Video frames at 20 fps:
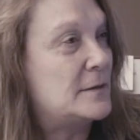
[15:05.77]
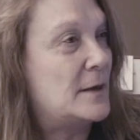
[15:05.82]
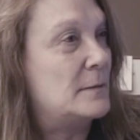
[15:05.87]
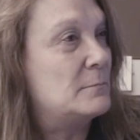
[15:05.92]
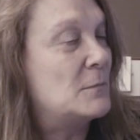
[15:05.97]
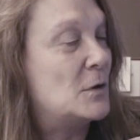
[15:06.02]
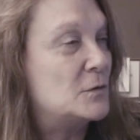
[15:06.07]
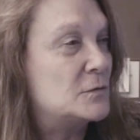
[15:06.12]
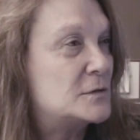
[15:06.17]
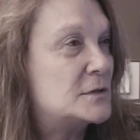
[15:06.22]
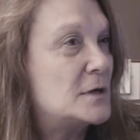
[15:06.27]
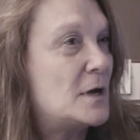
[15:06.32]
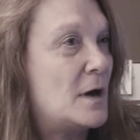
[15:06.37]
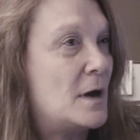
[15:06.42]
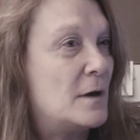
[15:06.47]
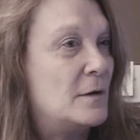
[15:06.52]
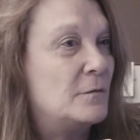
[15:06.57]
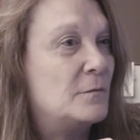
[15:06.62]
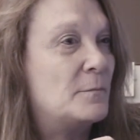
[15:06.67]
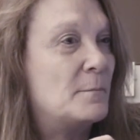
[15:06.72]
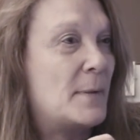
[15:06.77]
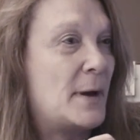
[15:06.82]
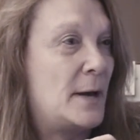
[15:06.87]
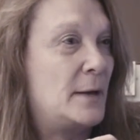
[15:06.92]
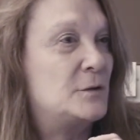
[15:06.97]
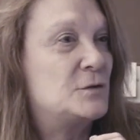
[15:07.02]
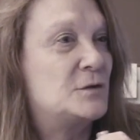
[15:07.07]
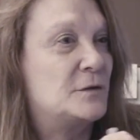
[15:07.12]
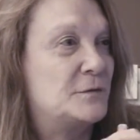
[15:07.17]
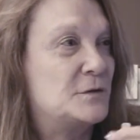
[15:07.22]
that most of my
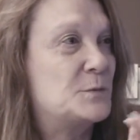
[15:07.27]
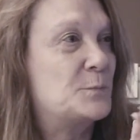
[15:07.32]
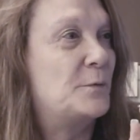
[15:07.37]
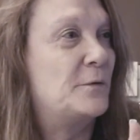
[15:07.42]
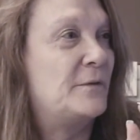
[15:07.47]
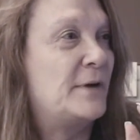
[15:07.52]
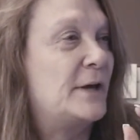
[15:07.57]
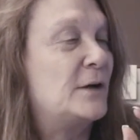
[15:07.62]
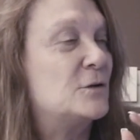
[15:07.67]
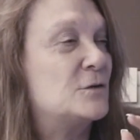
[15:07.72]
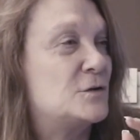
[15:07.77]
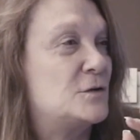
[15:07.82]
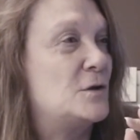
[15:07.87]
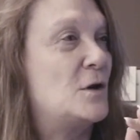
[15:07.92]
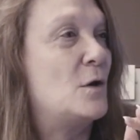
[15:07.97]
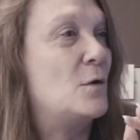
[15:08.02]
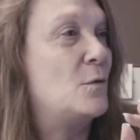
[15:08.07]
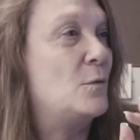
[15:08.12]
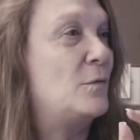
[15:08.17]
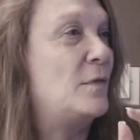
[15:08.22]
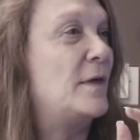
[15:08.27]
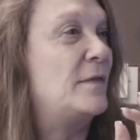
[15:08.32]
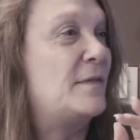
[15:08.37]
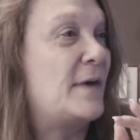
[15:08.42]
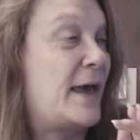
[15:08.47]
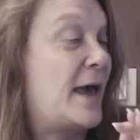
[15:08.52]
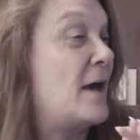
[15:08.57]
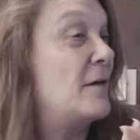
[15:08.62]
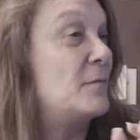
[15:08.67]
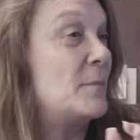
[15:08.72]
service providers know that
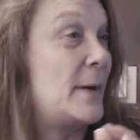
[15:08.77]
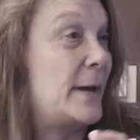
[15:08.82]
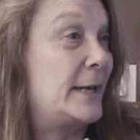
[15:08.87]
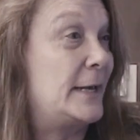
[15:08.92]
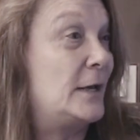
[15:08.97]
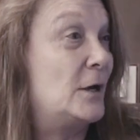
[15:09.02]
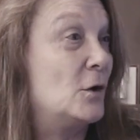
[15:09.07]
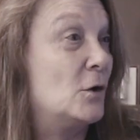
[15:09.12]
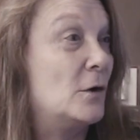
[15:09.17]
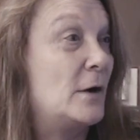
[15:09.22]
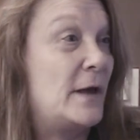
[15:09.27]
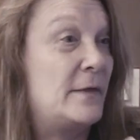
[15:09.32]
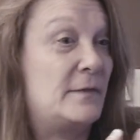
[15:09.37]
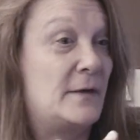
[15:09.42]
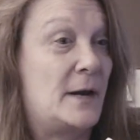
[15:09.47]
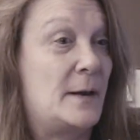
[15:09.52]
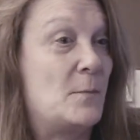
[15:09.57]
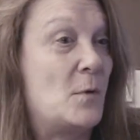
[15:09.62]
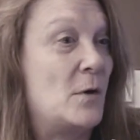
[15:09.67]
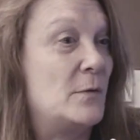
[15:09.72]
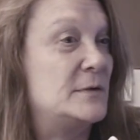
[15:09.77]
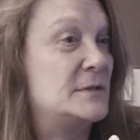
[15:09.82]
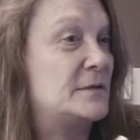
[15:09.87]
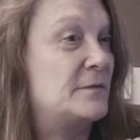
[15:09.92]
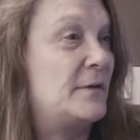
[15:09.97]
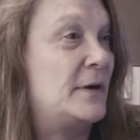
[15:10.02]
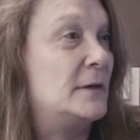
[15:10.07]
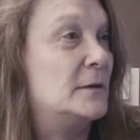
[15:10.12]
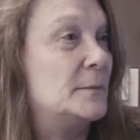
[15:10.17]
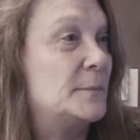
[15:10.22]
they have my ear and that I'm always
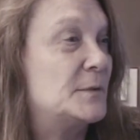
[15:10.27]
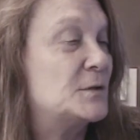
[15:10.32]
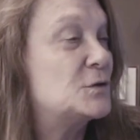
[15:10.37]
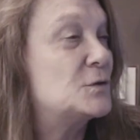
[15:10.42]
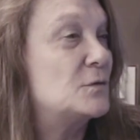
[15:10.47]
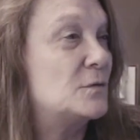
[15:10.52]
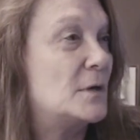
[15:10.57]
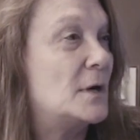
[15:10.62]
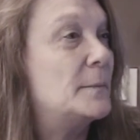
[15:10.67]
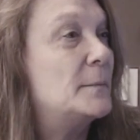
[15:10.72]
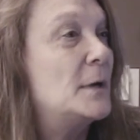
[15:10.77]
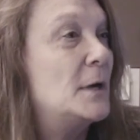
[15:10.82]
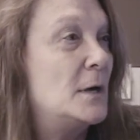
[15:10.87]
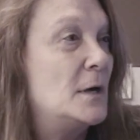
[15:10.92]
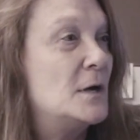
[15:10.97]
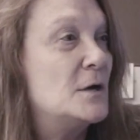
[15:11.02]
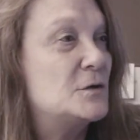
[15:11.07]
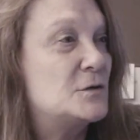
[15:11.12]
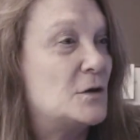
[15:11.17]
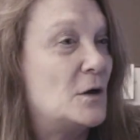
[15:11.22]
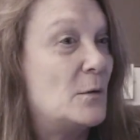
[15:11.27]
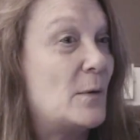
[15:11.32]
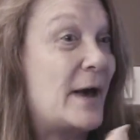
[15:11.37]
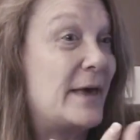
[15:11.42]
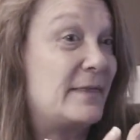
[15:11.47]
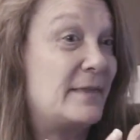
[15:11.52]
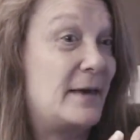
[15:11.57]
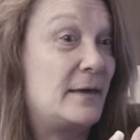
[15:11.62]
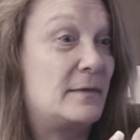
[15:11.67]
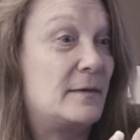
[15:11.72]
available to them. So I
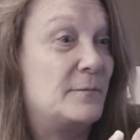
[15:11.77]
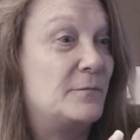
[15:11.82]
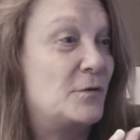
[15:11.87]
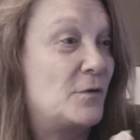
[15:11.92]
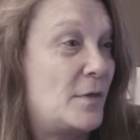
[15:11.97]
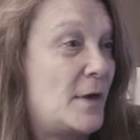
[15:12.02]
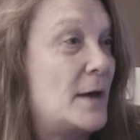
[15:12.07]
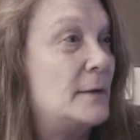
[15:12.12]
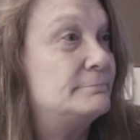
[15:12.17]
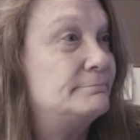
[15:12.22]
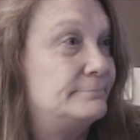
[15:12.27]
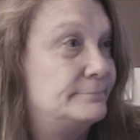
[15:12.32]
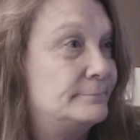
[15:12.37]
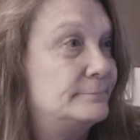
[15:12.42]
thank them for that.